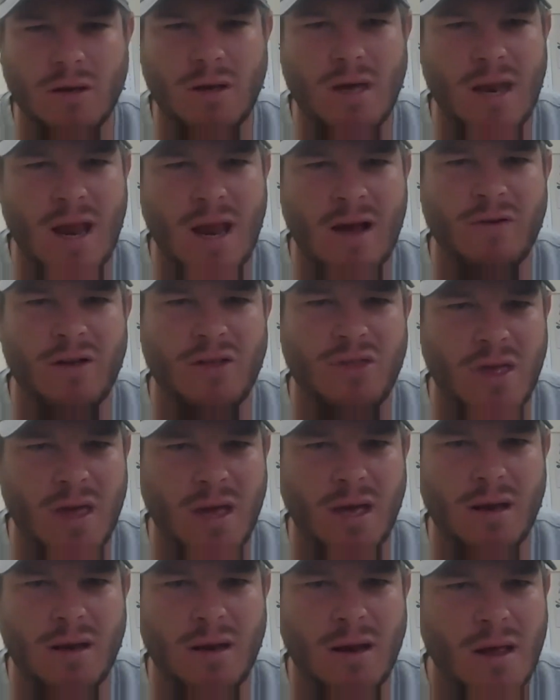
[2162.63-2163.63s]
look at
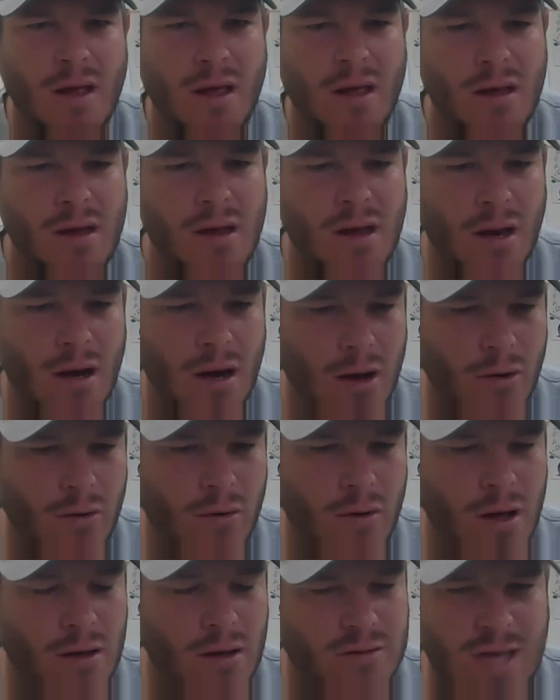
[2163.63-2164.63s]
everything and you
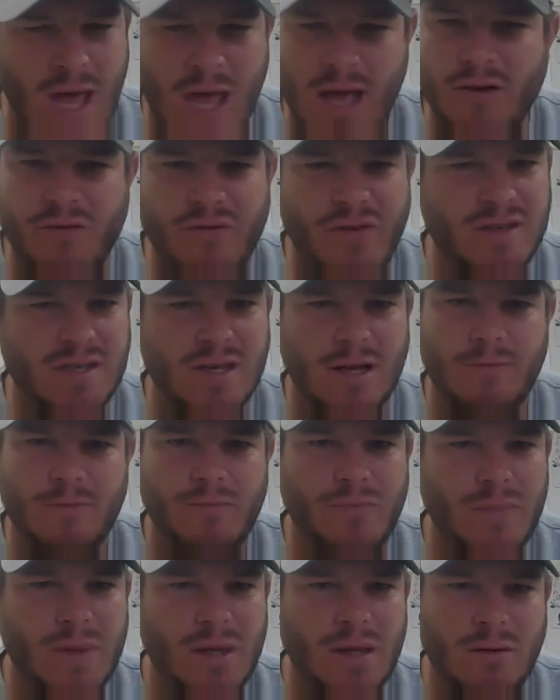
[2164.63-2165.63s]
know take a visit.
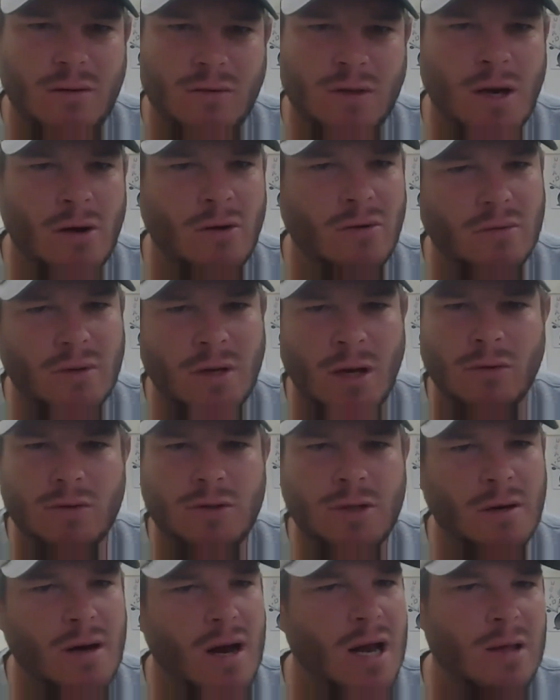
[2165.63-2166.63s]
Don't don't
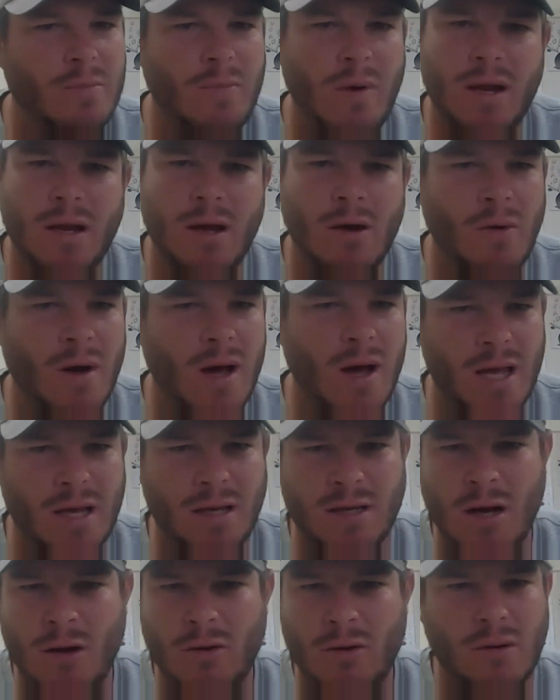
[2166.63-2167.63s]
turn anybody away.
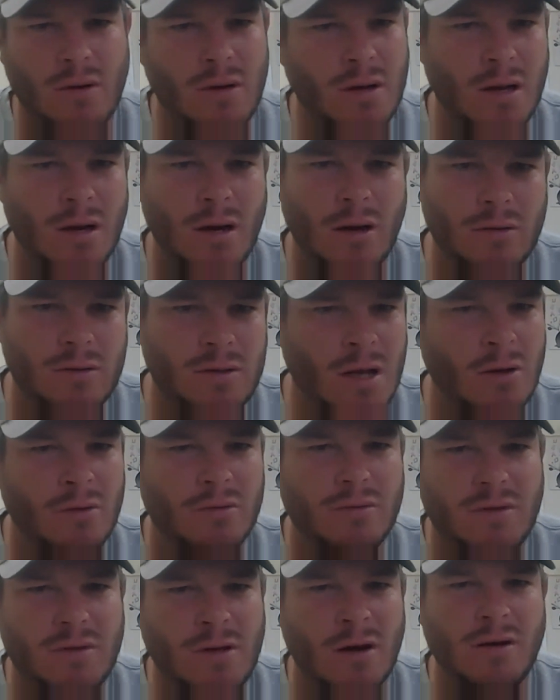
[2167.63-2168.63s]
Don't you know
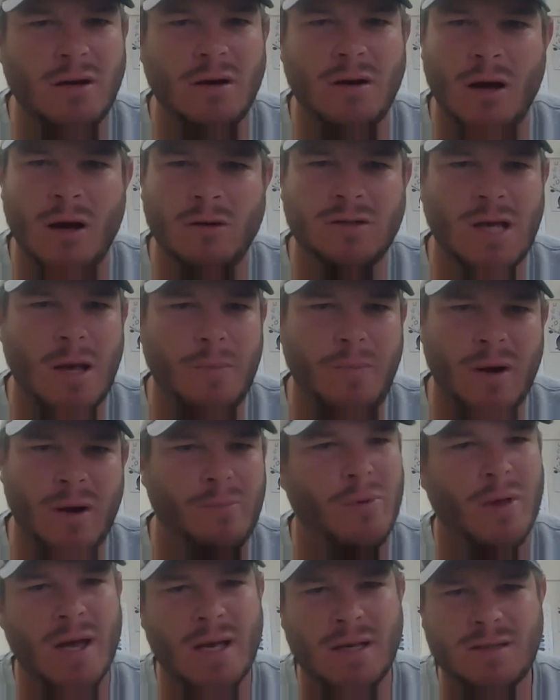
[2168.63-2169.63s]
don't turn your nose up at a
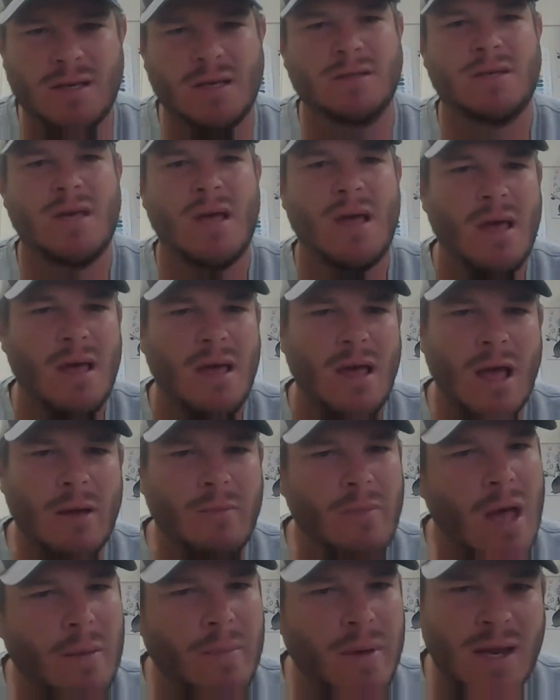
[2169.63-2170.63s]
place because it
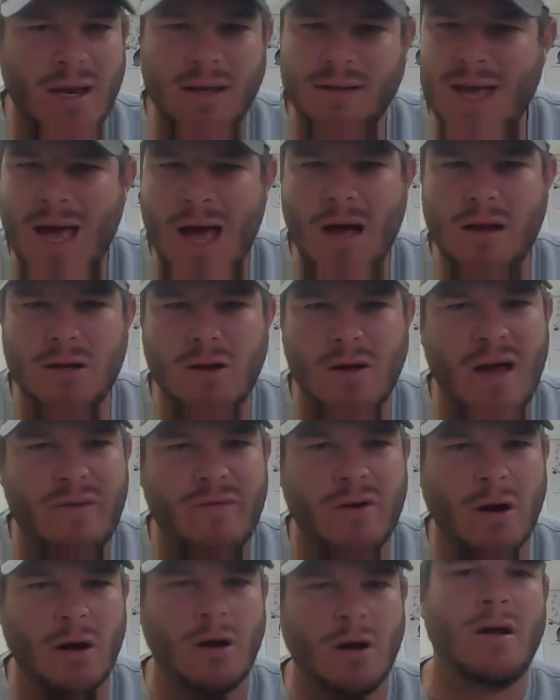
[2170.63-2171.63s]
may be in a town you
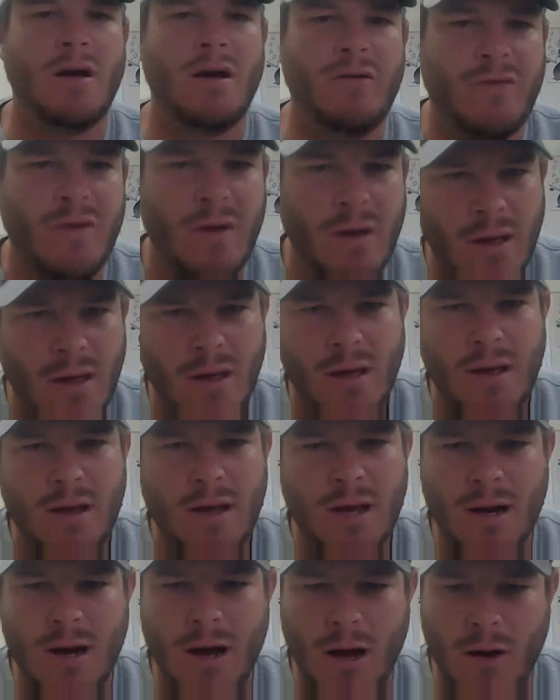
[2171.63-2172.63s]
haven't heard of.
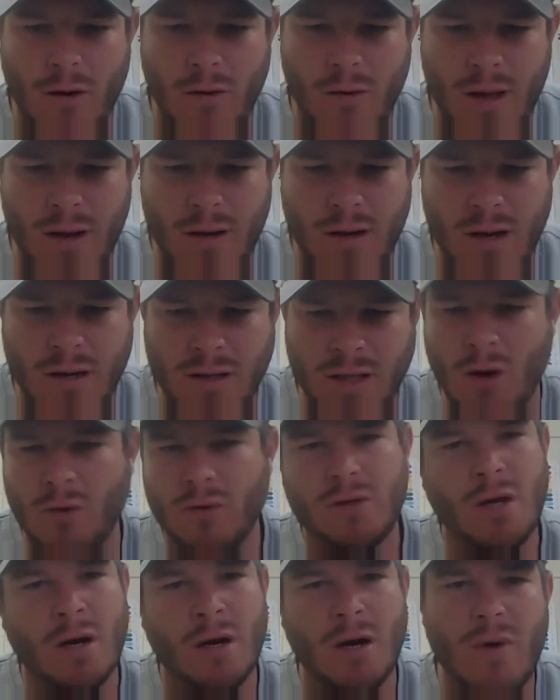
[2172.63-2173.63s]
You know, and, and
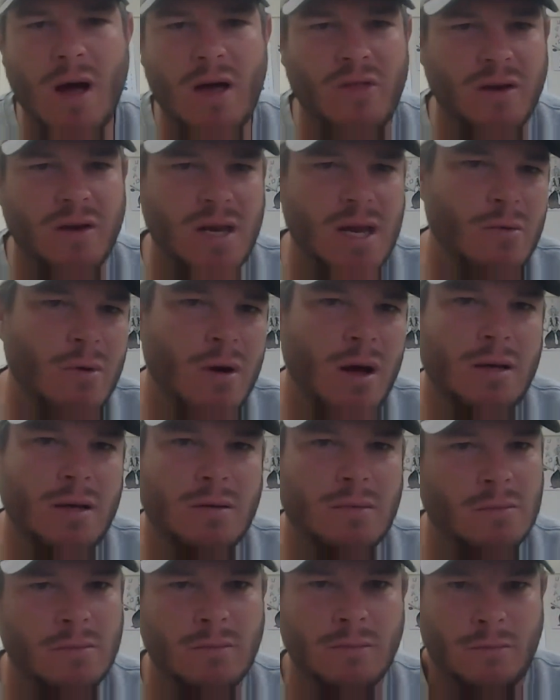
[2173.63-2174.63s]
don't turn away the D1